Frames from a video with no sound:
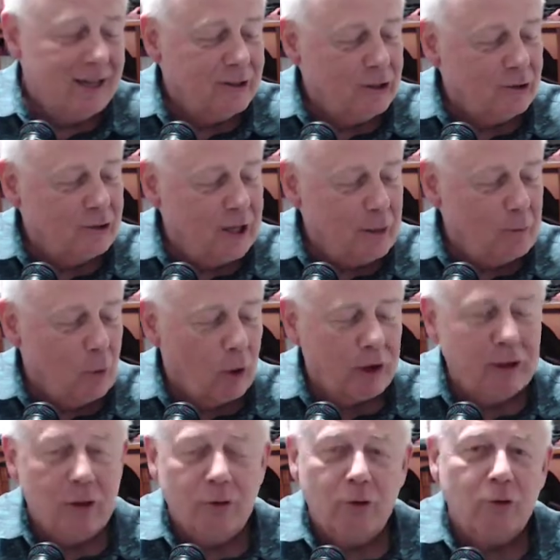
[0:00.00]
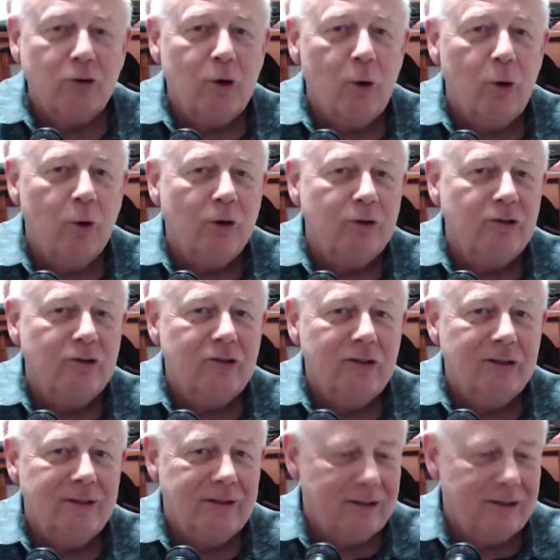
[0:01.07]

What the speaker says: Just keep working on those chords.